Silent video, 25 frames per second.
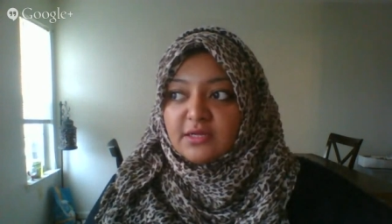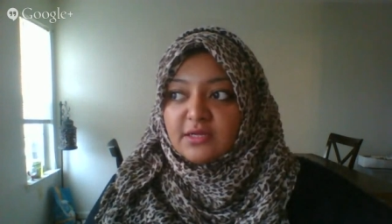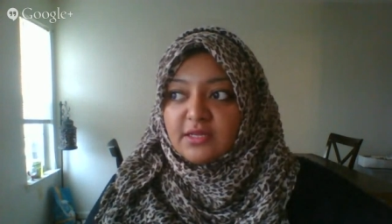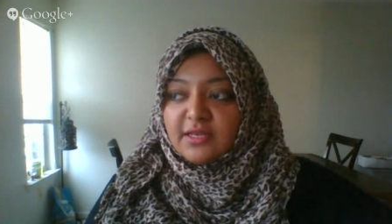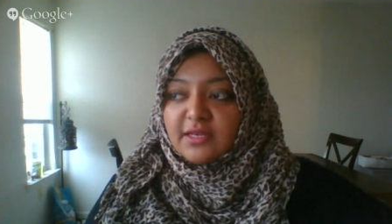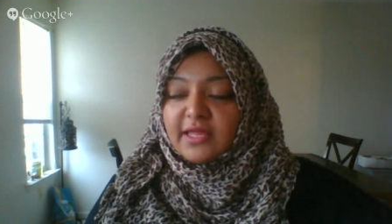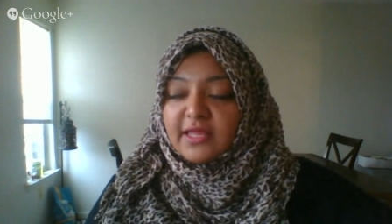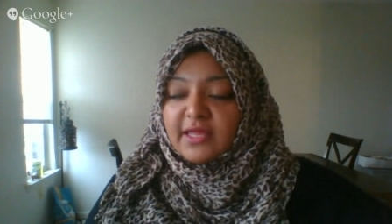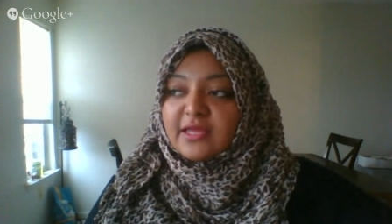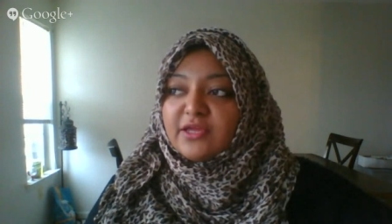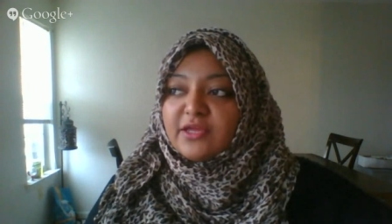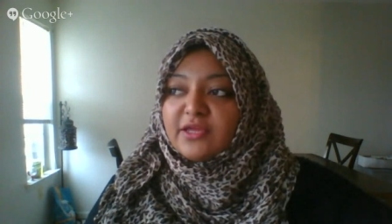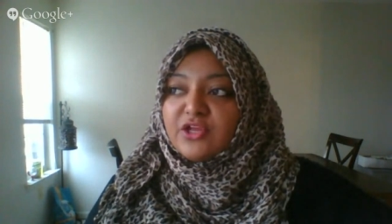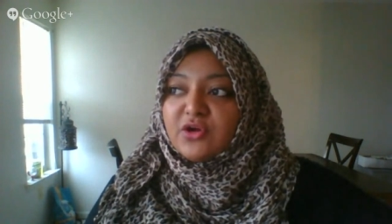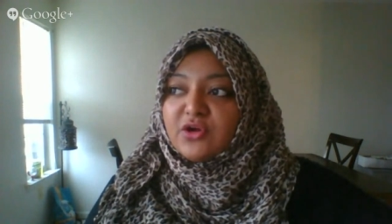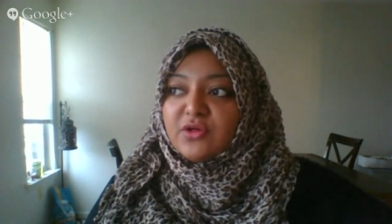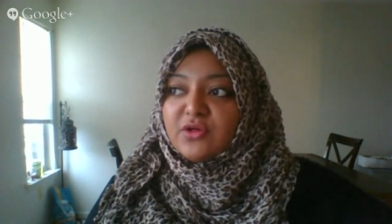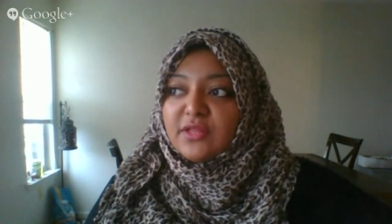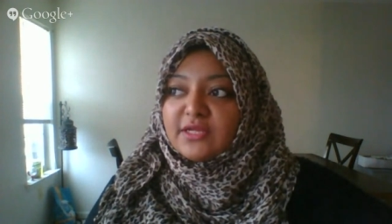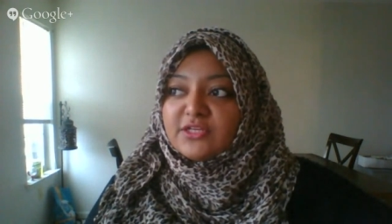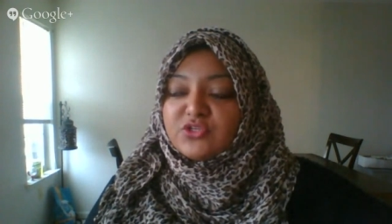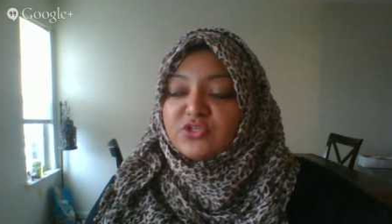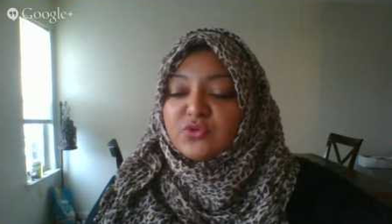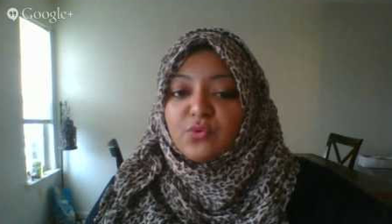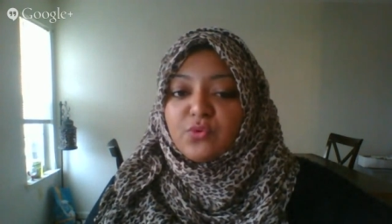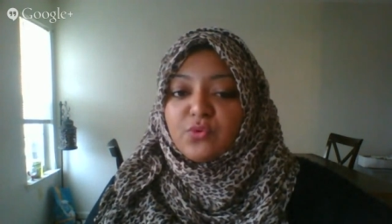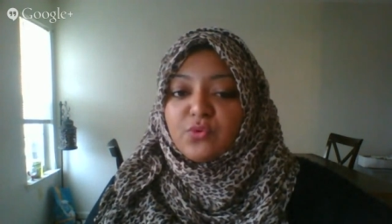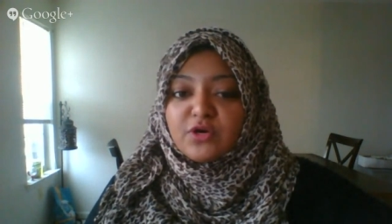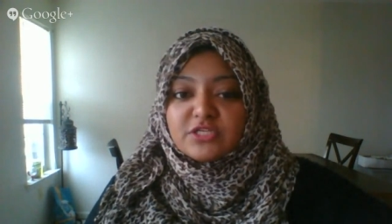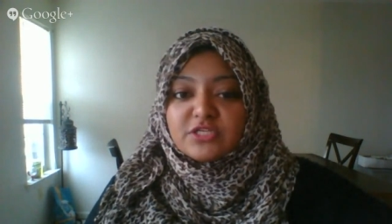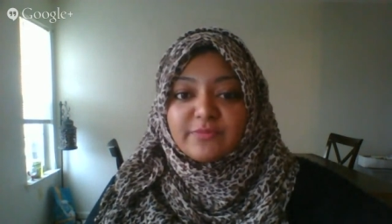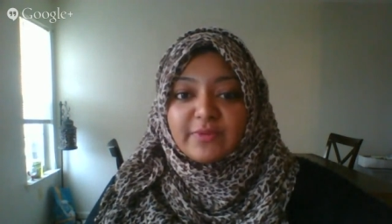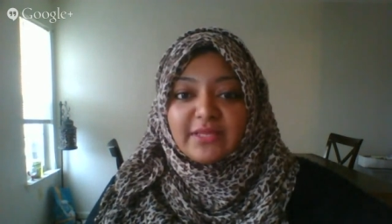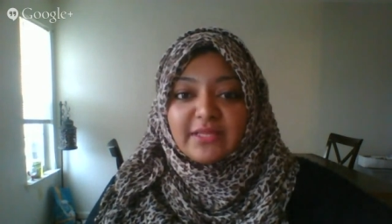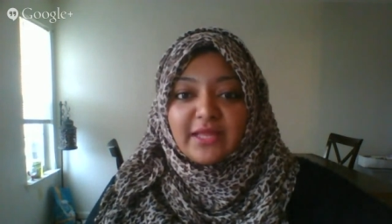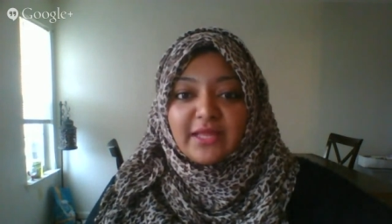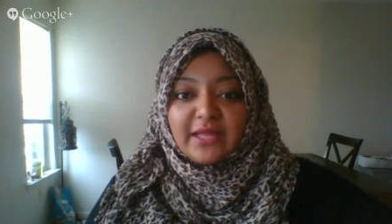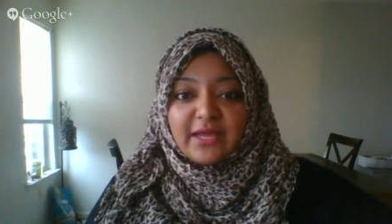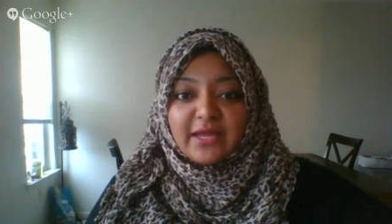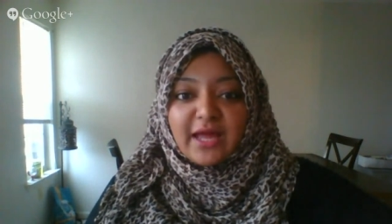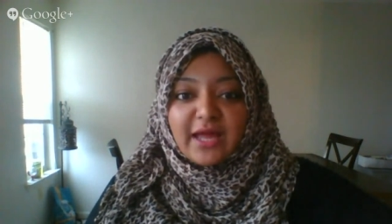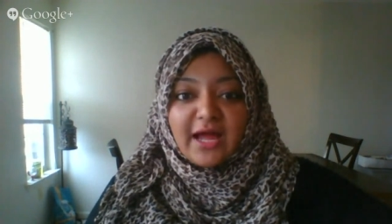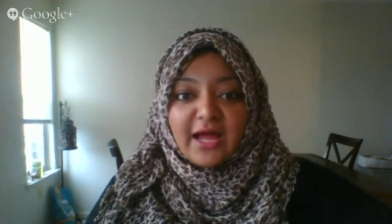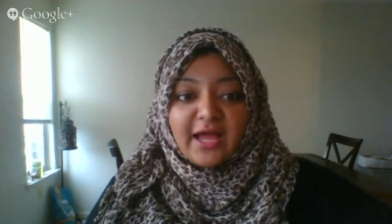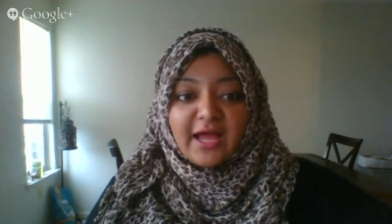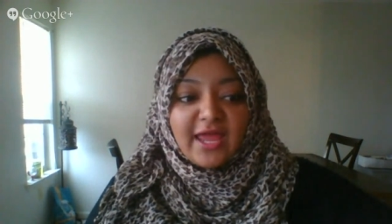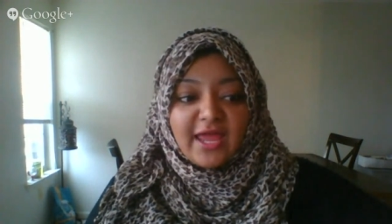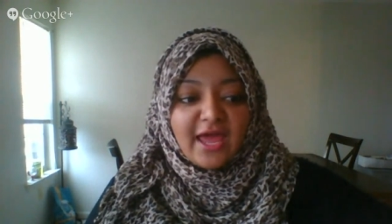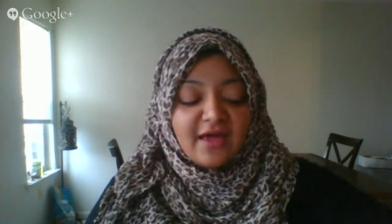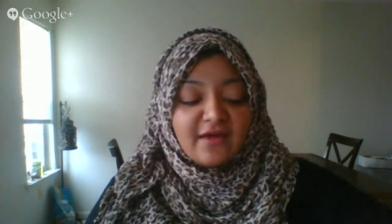like, like towards me, like
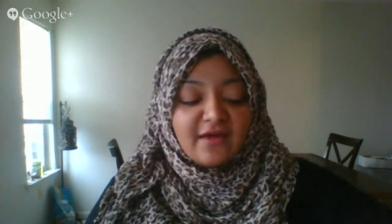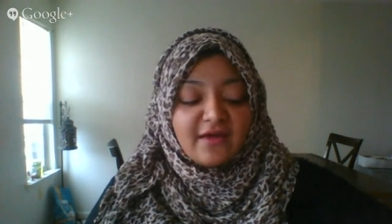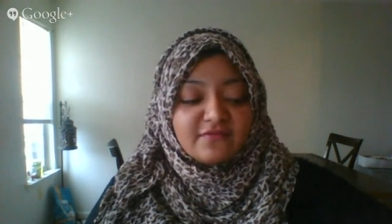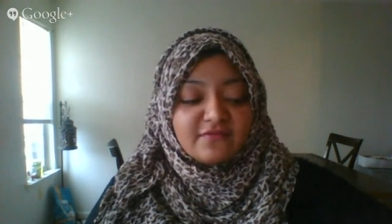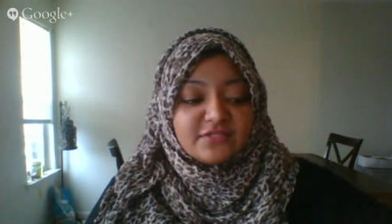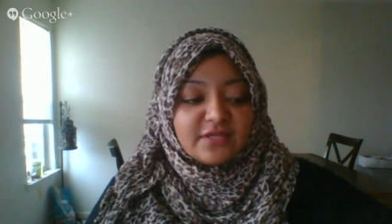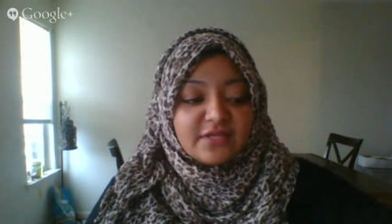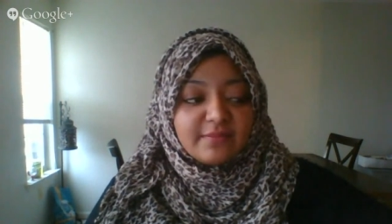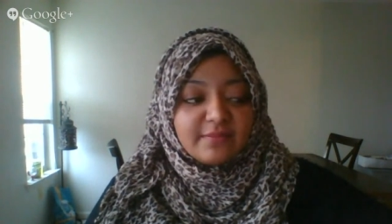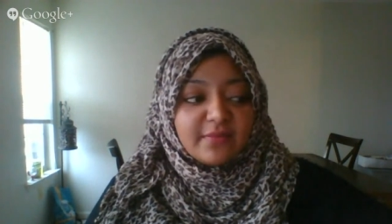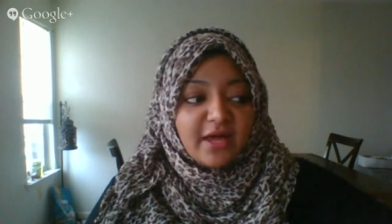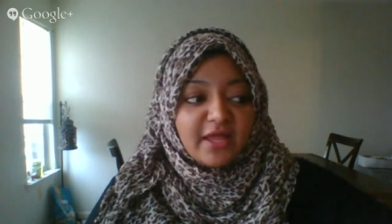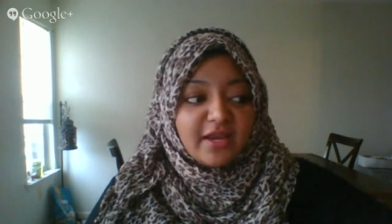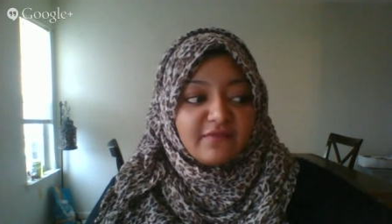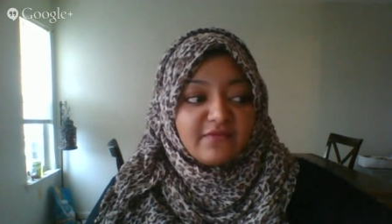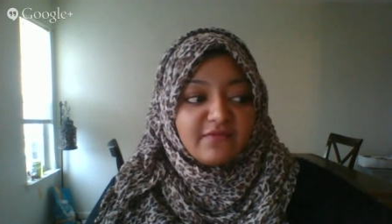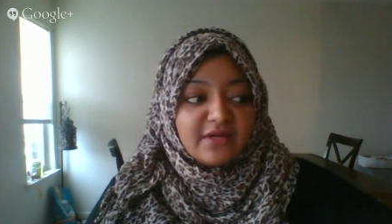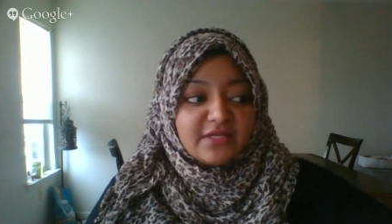I have some kind of